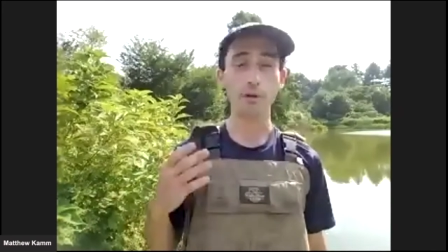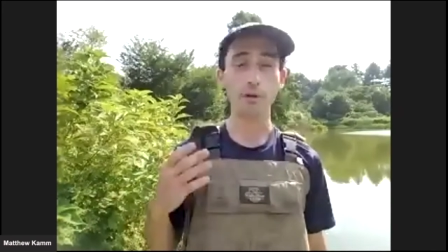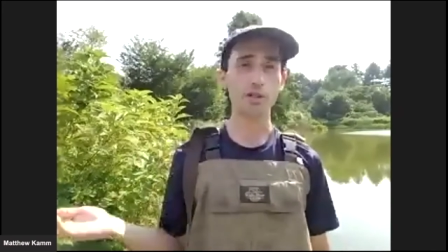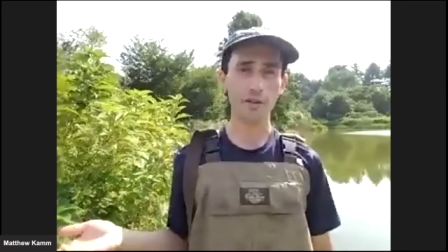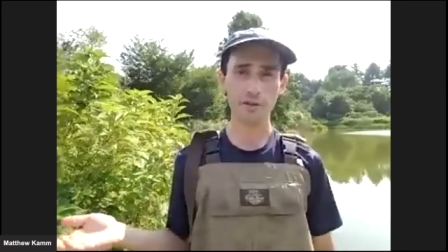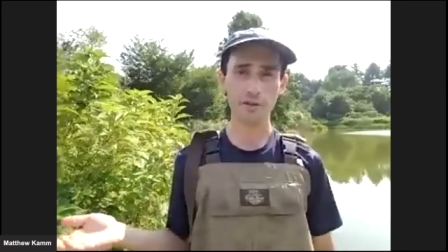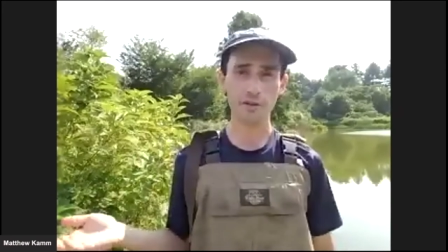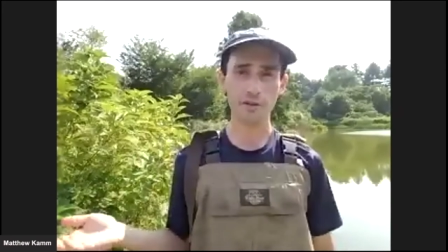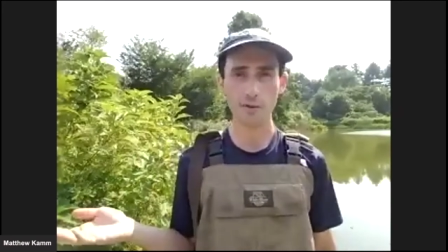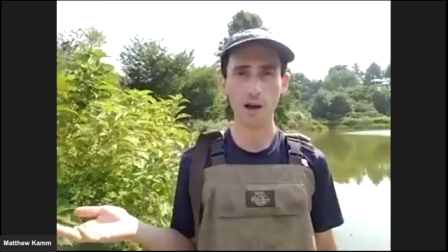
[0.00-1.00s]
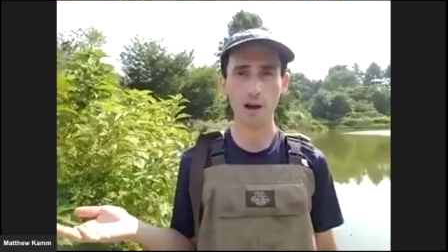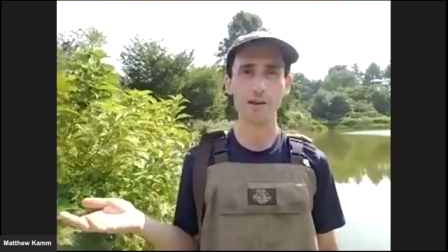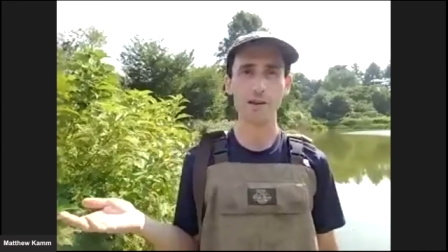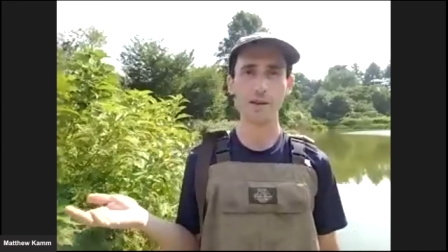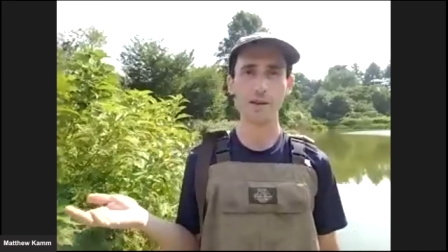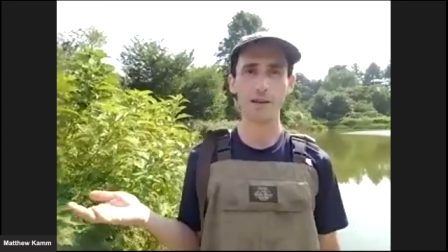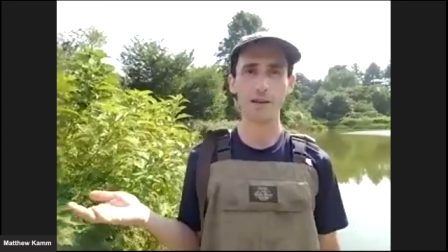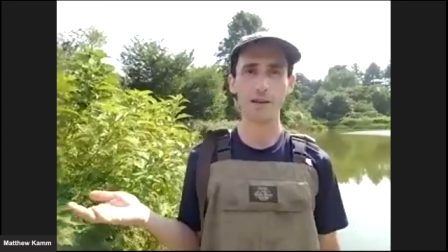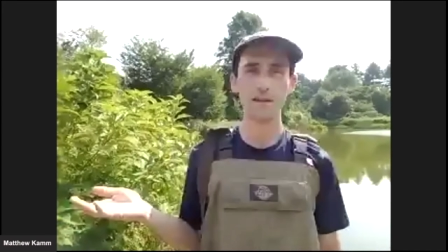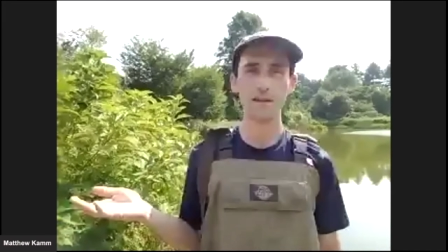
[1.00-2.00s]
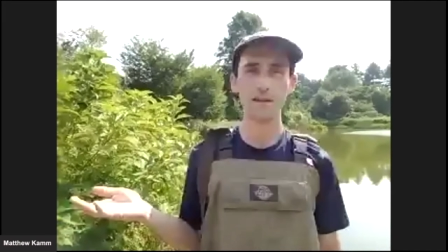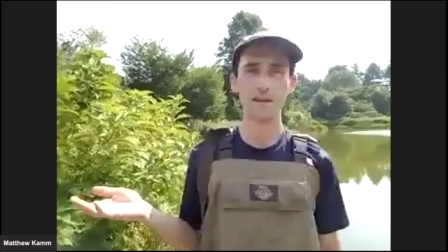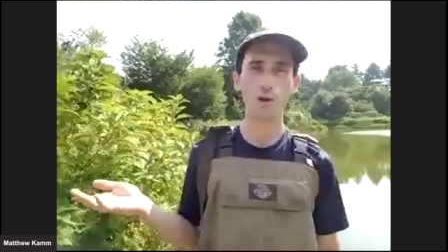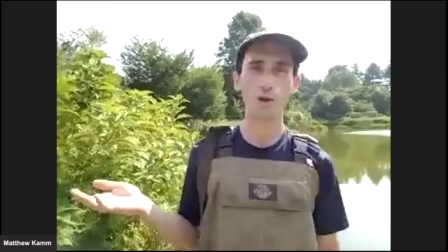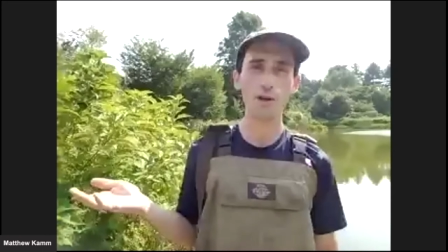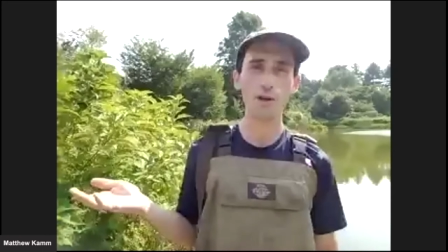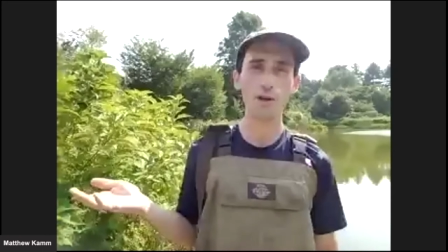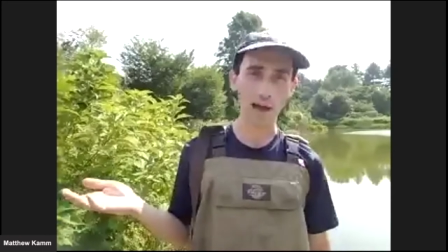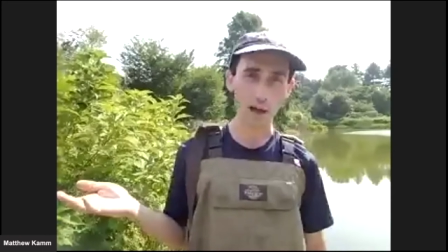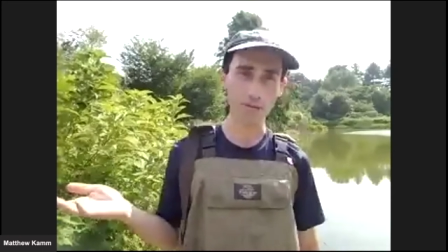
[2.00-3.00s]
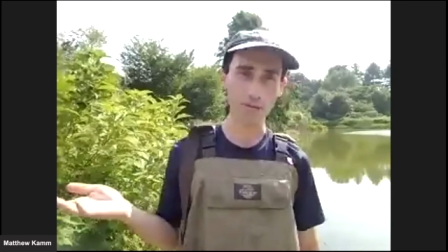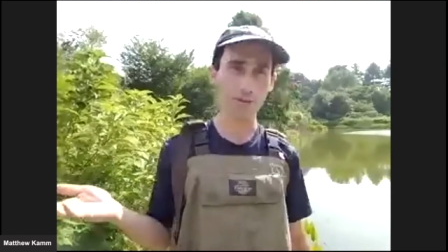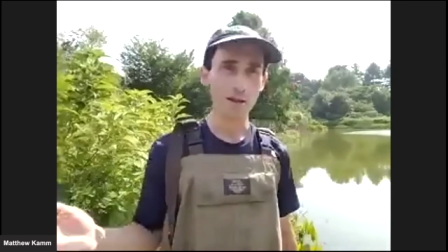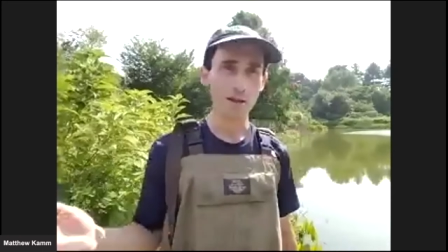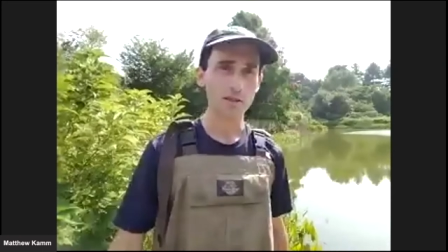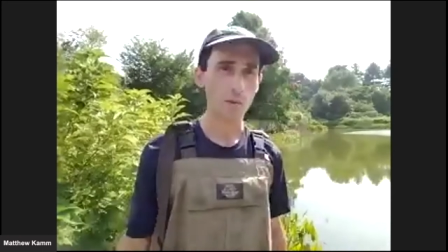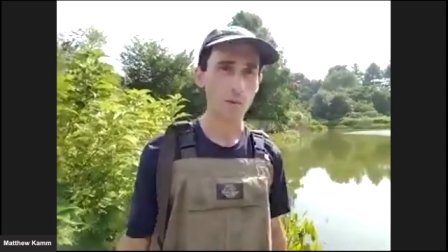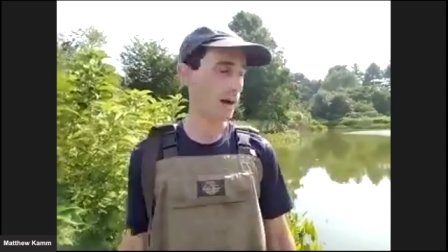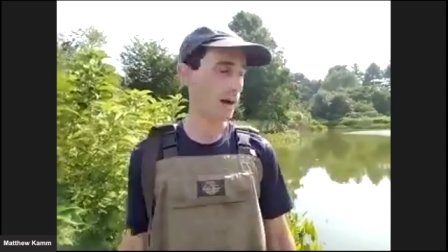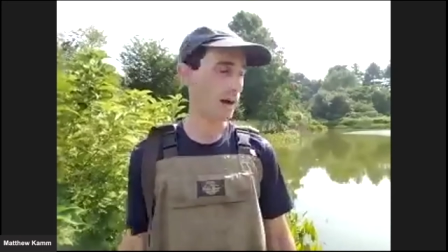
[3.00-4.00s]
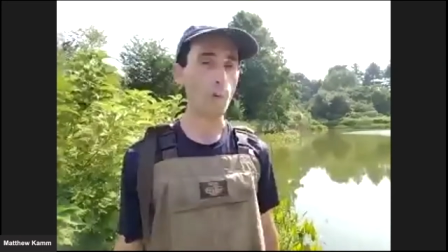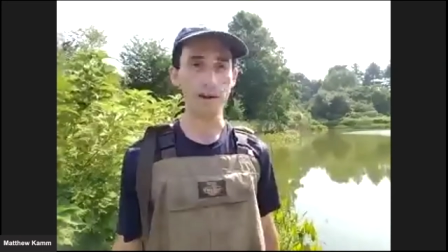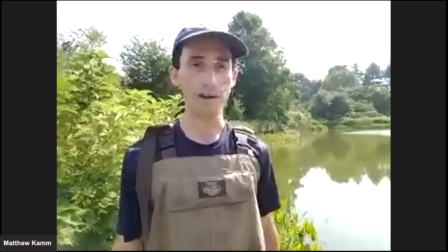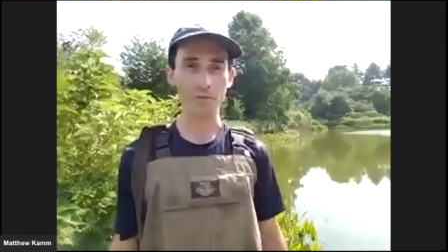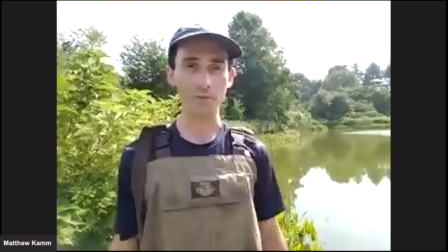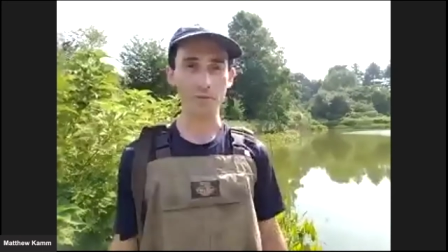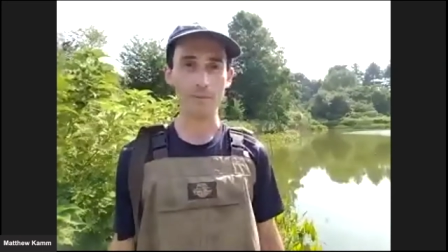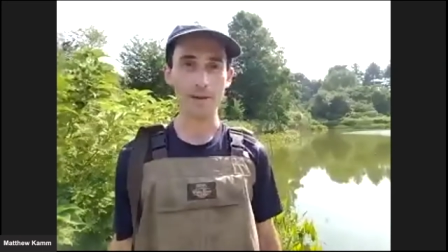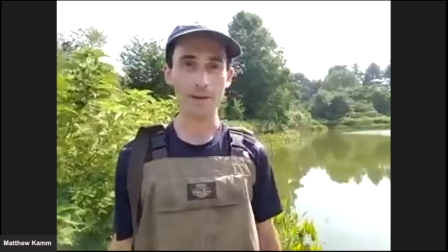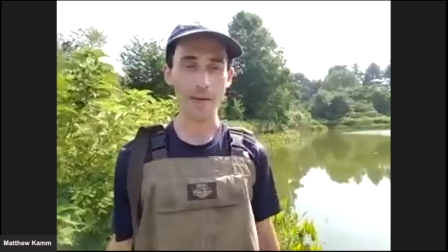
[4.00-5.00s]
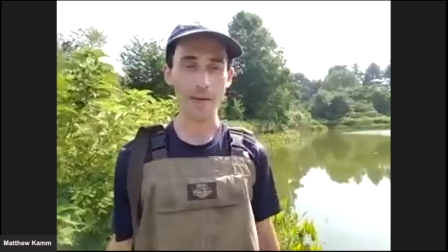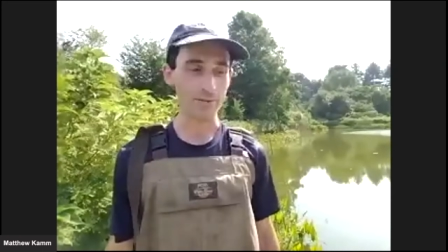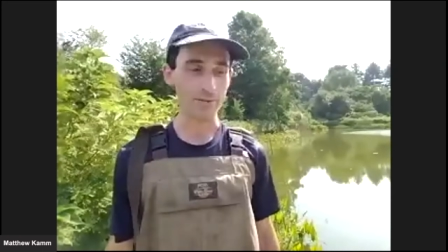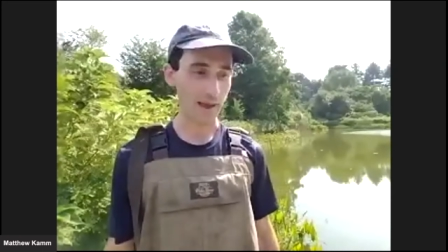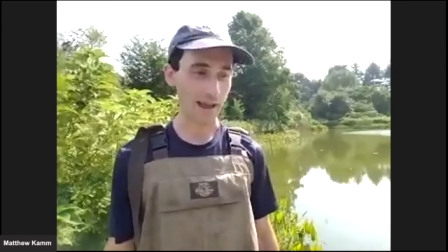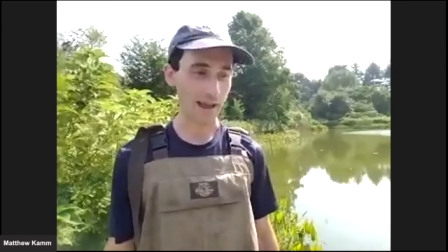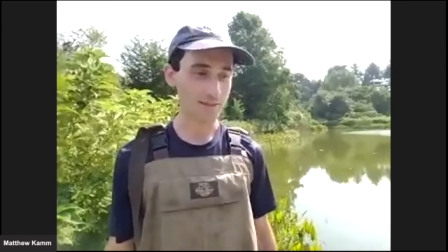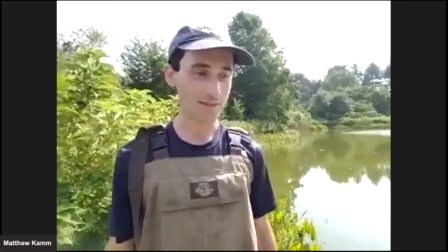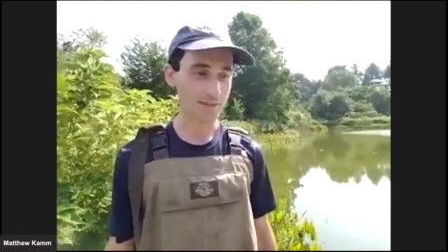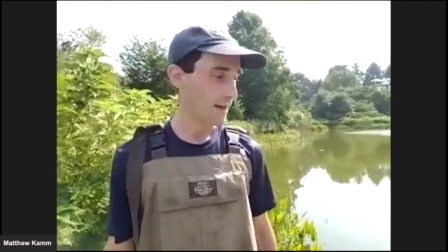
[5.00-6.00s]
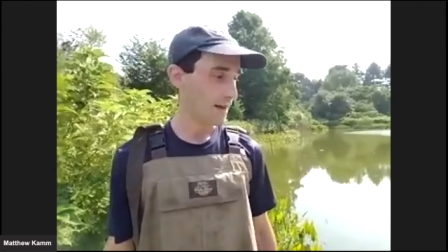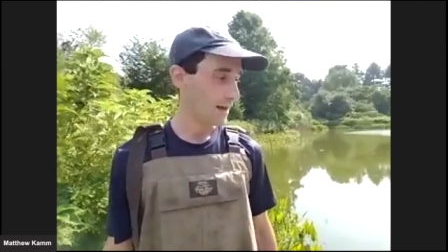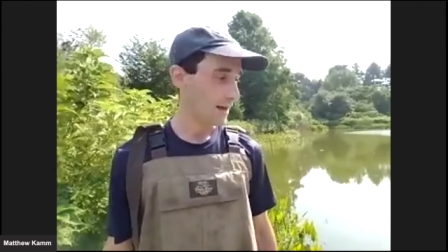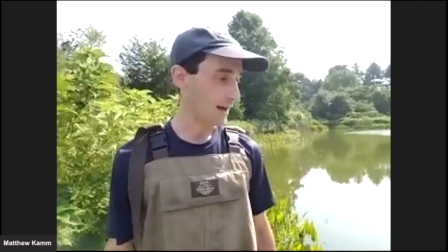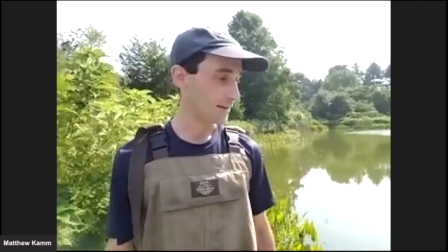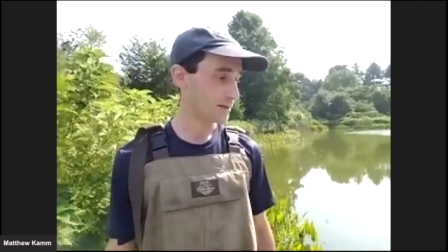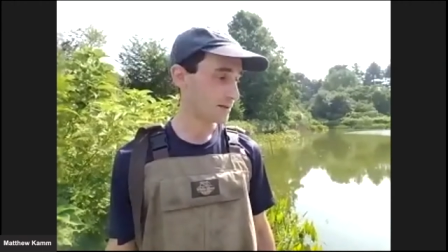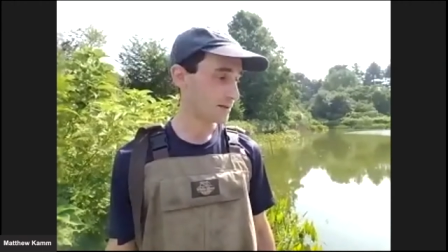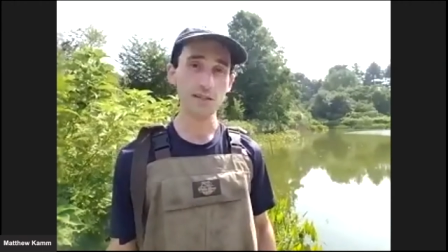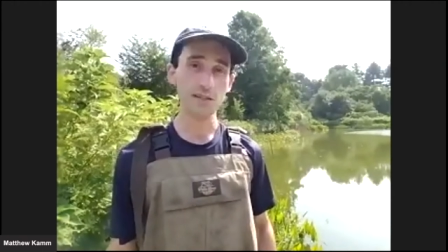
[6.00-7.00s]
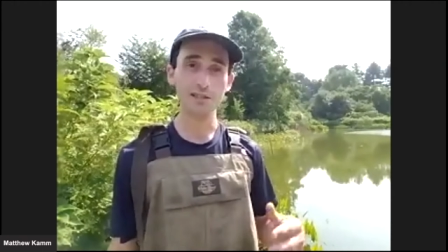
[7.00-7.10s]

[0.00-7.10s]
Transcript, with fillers: Um, and pretty much all of the turtles we've caught have been in good health, so we're not uh, very worried about them in that respect.